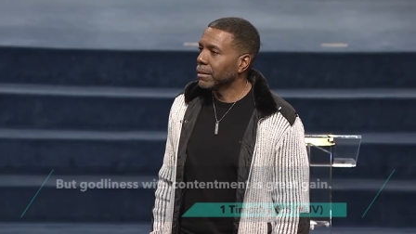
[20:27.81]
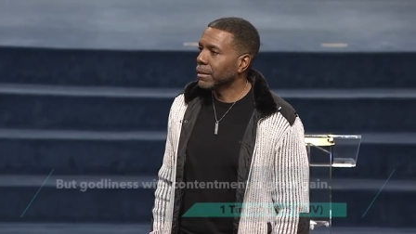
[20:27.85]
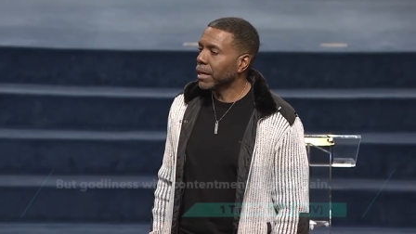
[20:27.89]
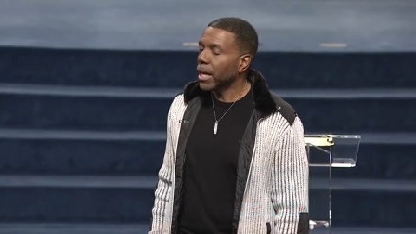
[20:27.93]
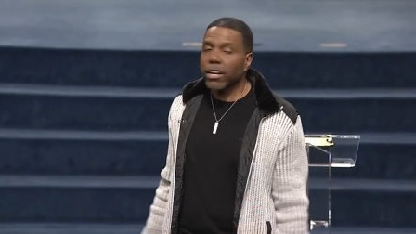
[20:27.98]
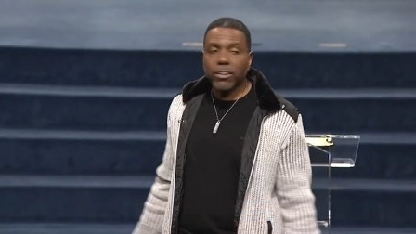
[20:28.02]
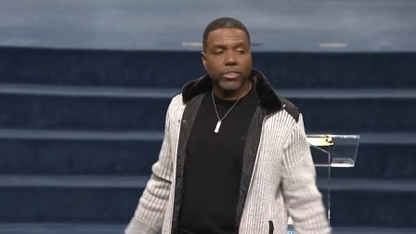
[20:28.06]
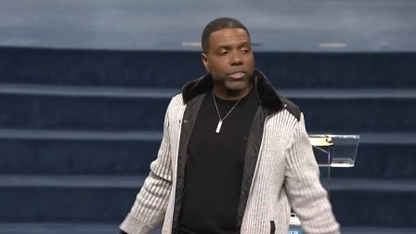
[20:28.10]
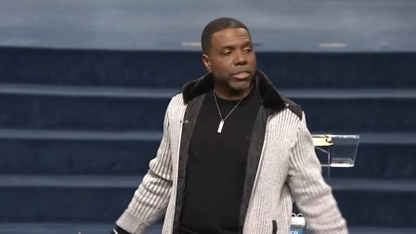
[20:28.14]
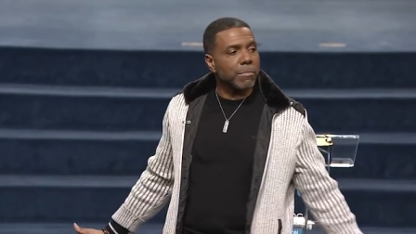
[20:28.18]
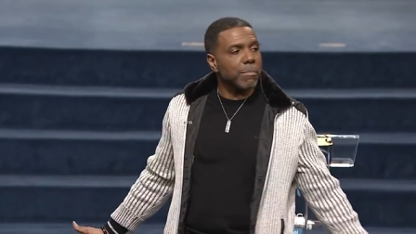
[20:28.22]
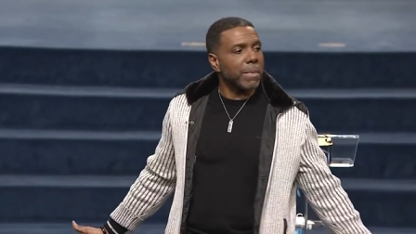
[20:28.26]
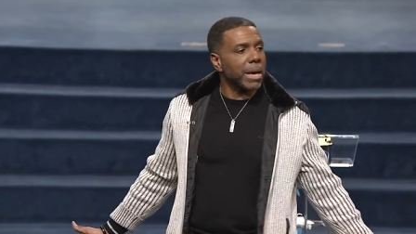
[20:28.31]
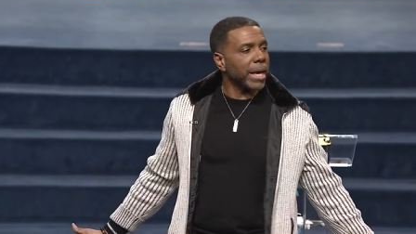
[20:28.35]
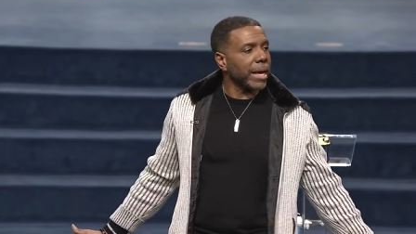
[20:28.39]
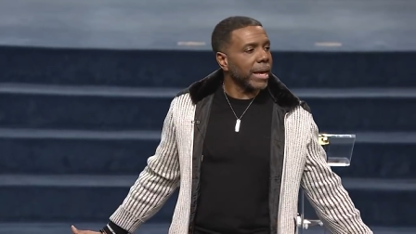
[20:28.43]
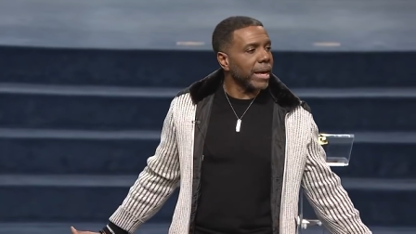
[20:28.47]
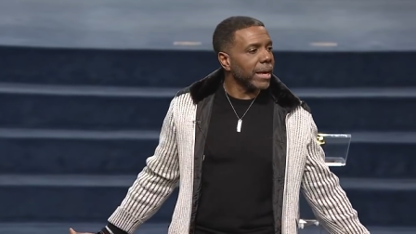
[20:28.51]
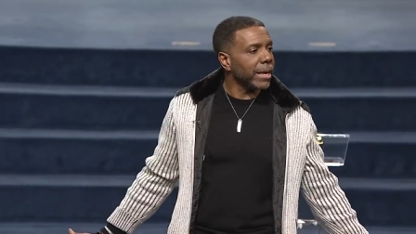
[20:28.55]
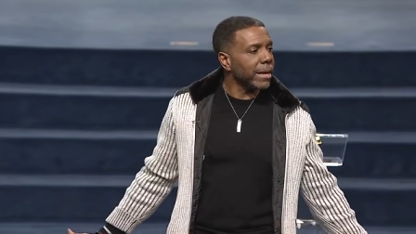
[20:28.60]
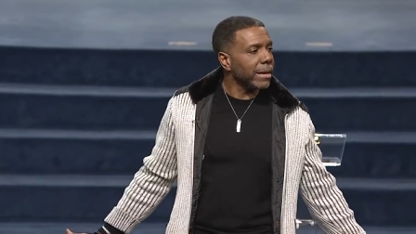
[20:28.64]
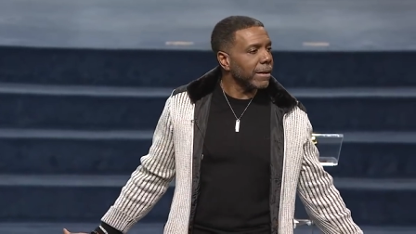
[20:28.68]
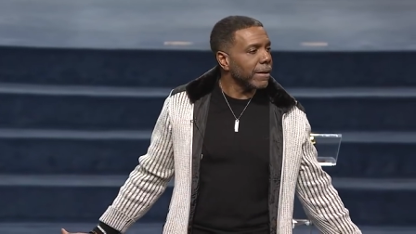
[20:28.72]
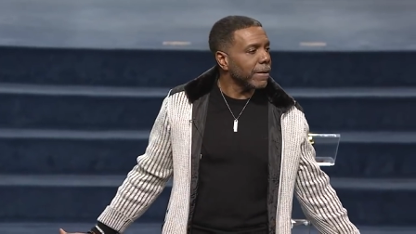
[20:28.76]
Here's a
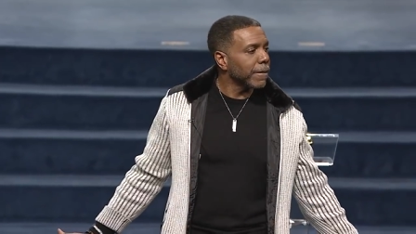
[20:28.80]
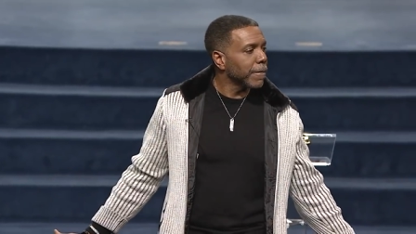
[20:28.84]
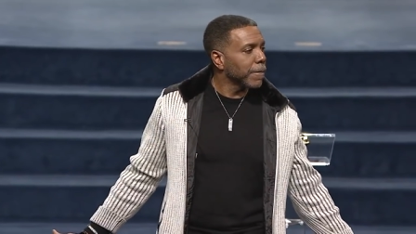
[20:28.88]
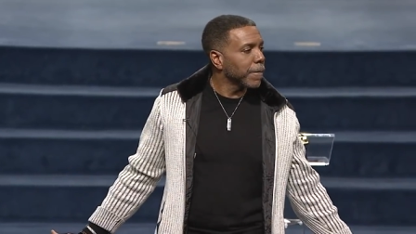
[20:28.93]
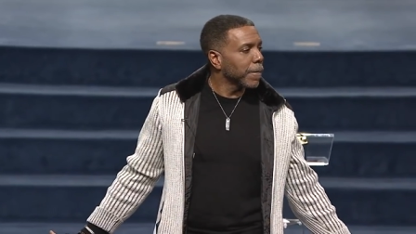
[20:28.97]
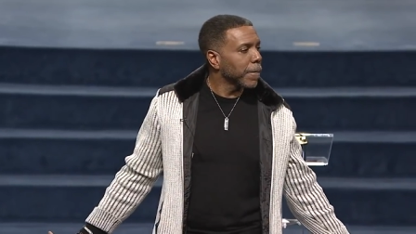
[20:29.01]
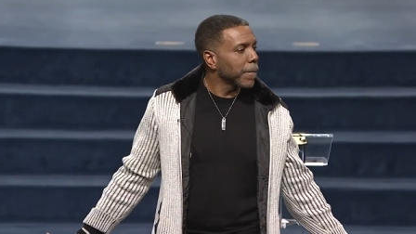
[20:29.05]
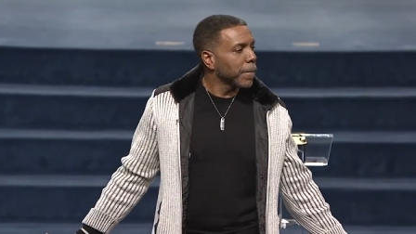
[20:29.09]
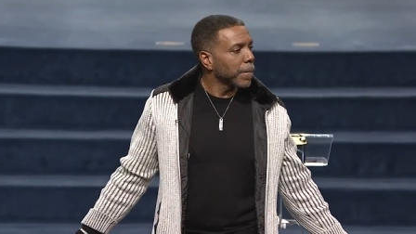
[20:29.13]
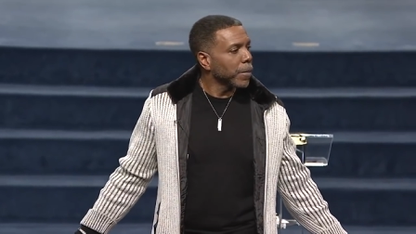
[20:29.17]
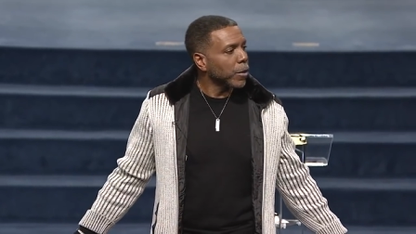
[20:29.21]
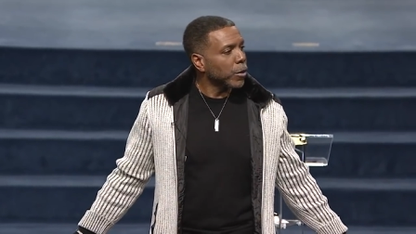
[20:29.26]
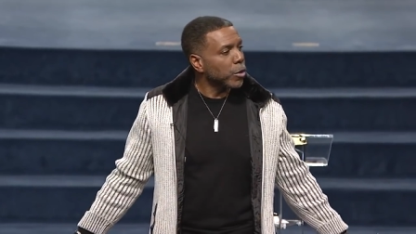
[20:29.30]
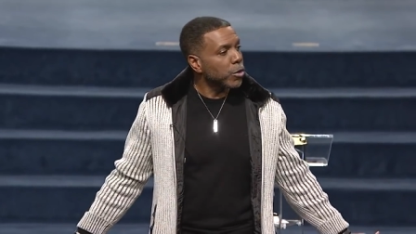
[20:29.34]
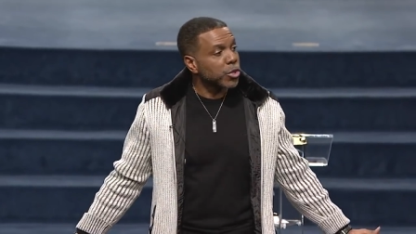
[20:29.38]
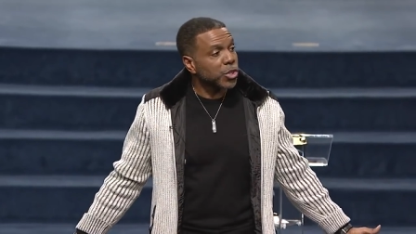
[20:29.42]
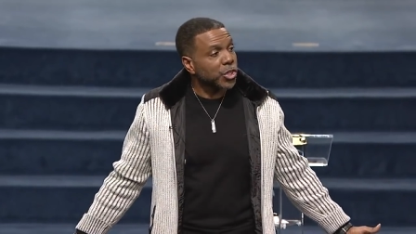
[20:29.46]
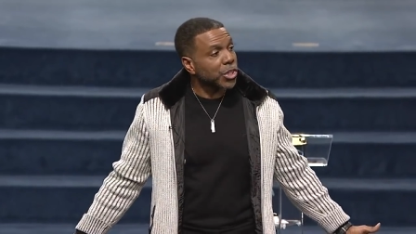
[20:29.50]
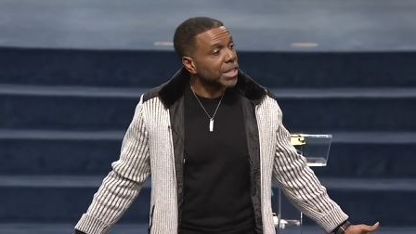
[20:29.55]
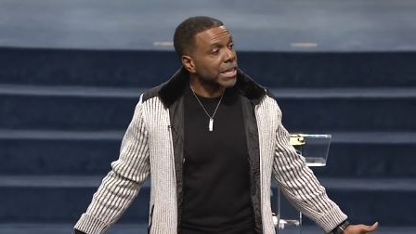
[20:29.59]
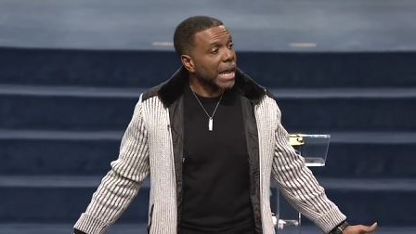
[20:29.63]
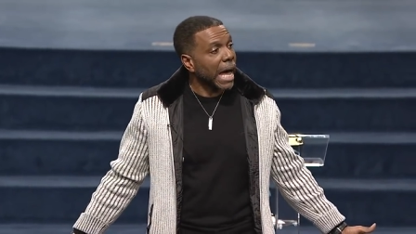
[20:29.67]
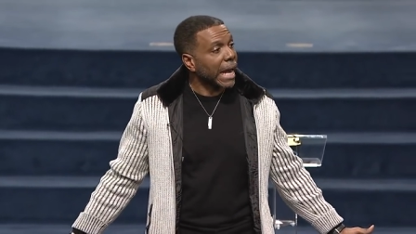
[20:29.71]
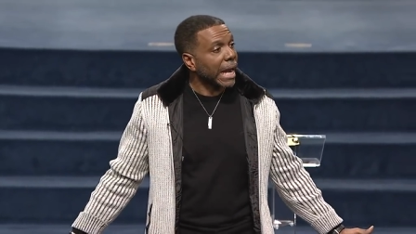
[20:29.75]
man who
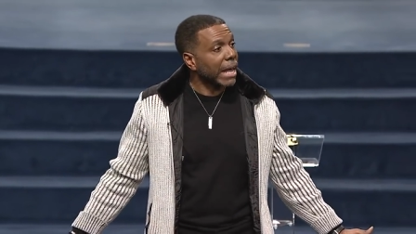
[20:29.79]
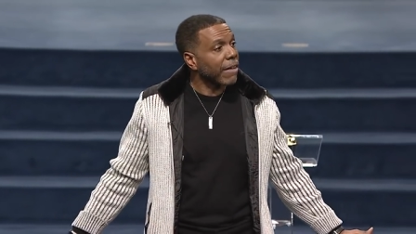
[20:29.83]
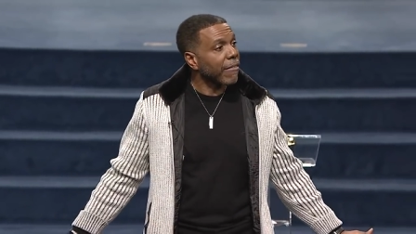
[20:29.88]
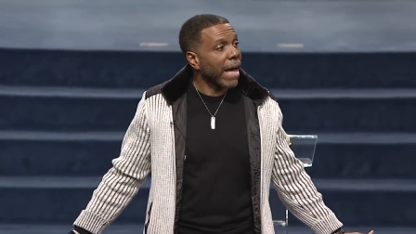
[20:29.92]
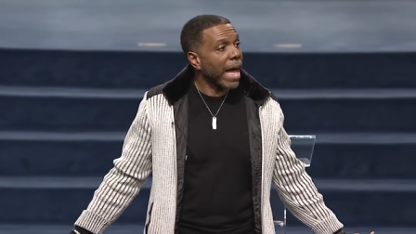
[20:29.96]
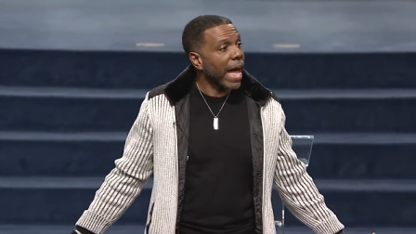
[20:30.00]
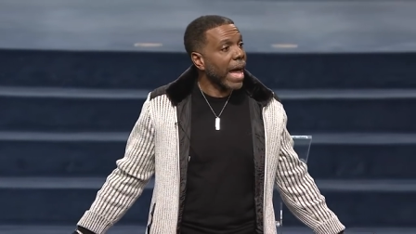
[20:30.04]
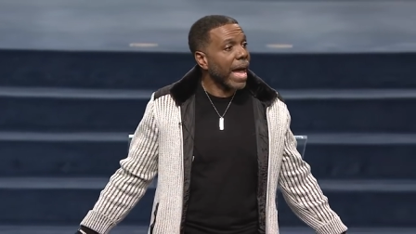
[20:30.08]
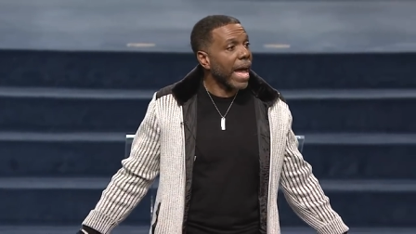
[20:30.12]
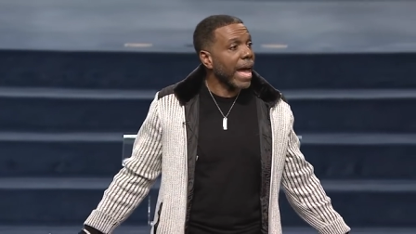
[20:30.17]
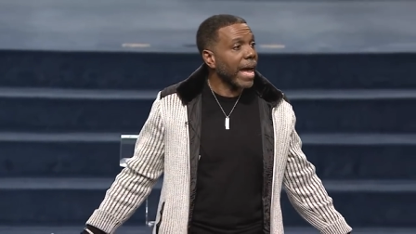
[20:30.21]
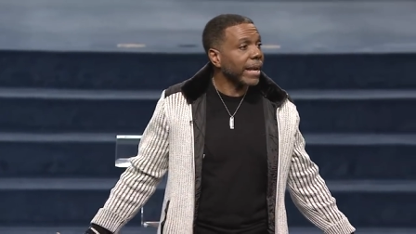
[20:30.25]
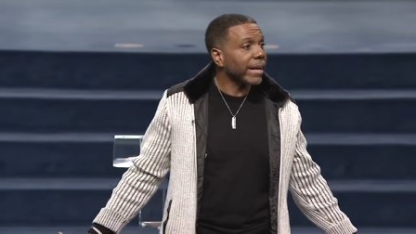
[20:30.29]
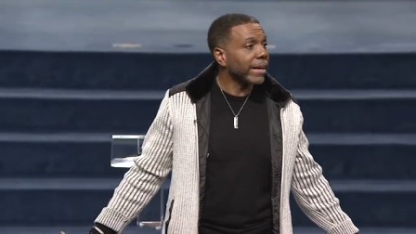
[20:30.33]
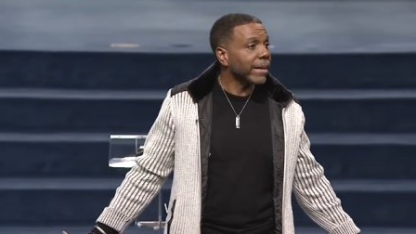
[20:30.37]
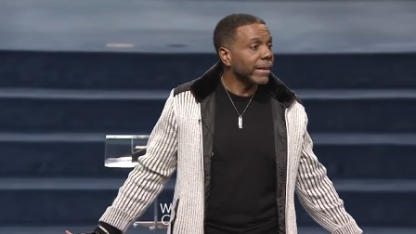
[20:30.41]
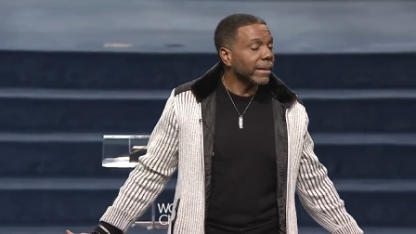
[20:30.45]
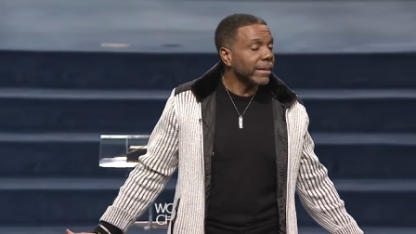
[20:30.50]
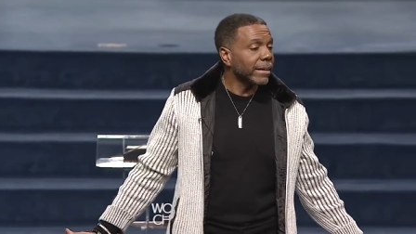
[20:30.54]
should not have had